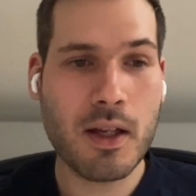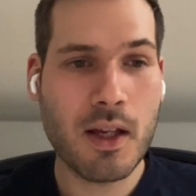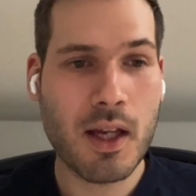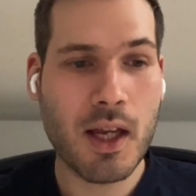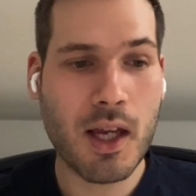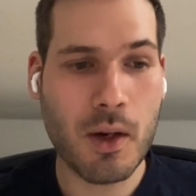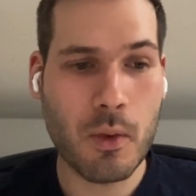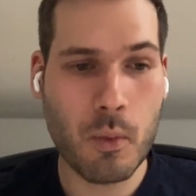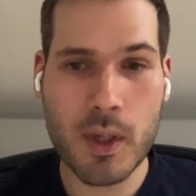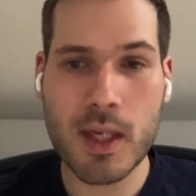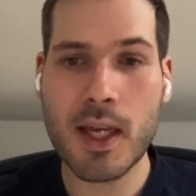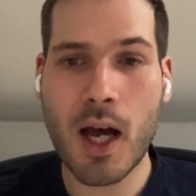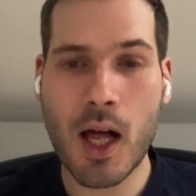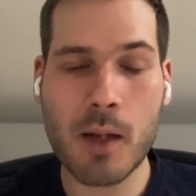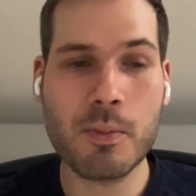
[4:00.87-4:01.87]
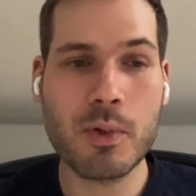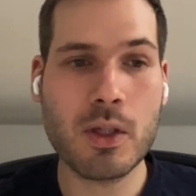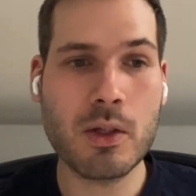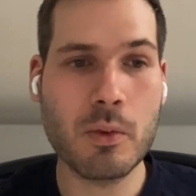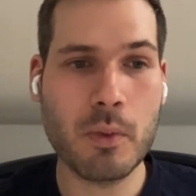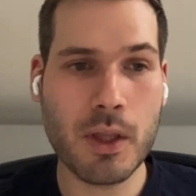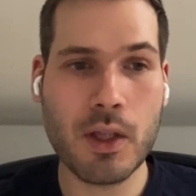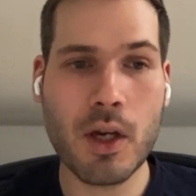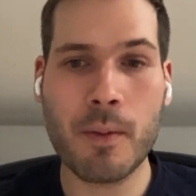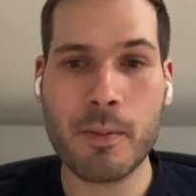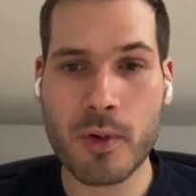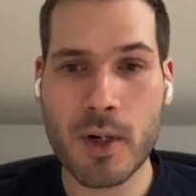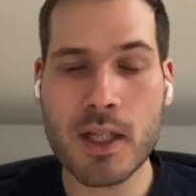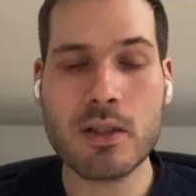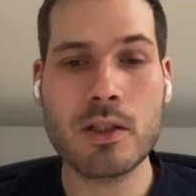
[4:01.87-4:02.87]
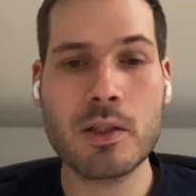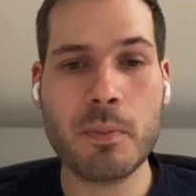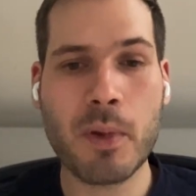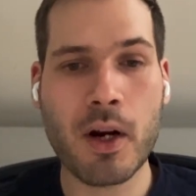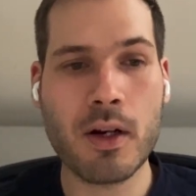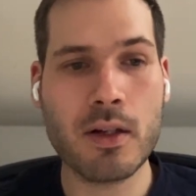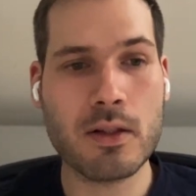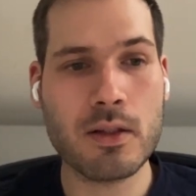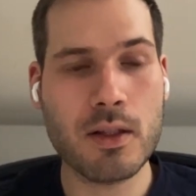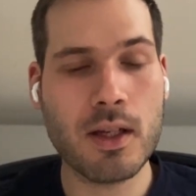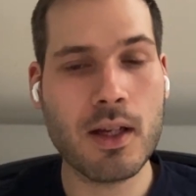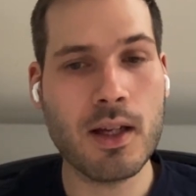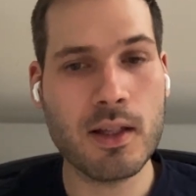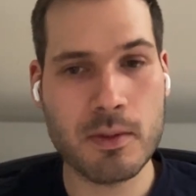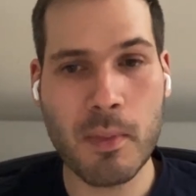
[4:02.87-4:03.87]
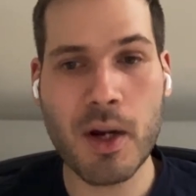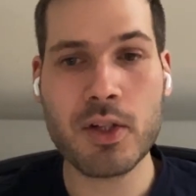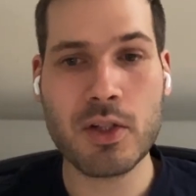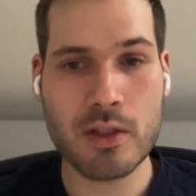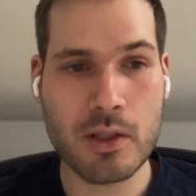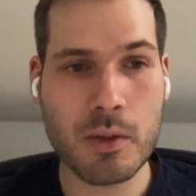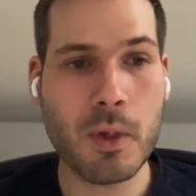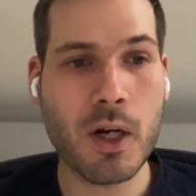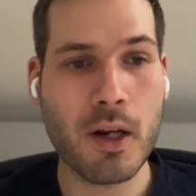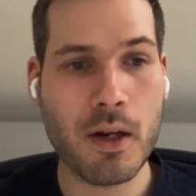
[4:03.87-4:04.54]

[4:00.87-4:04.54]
and we help you with the operations part as much as you want